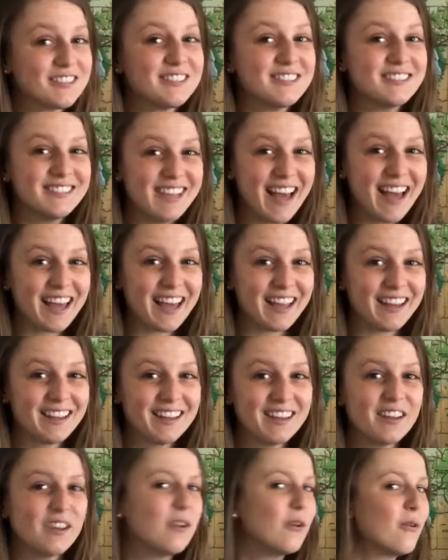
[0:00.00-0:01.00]
to second,
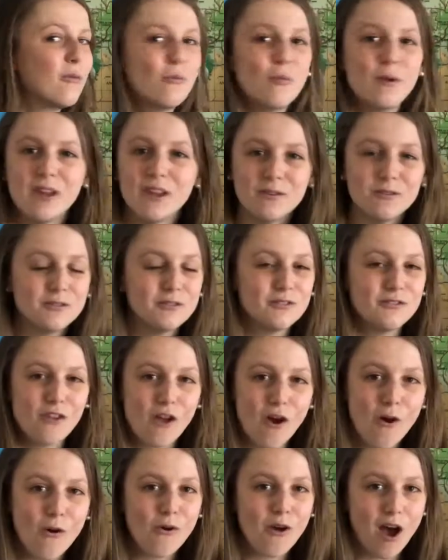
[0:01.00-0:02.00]
we use
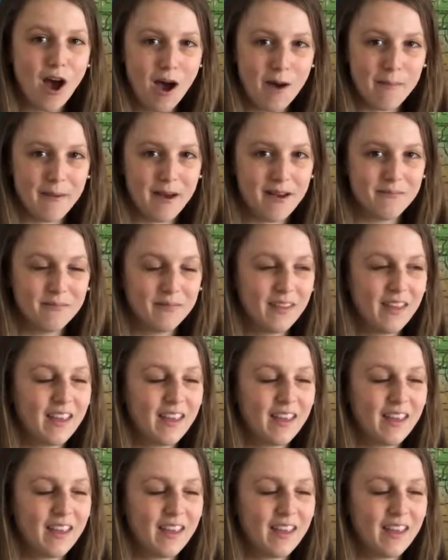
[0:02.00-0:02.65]
no comma.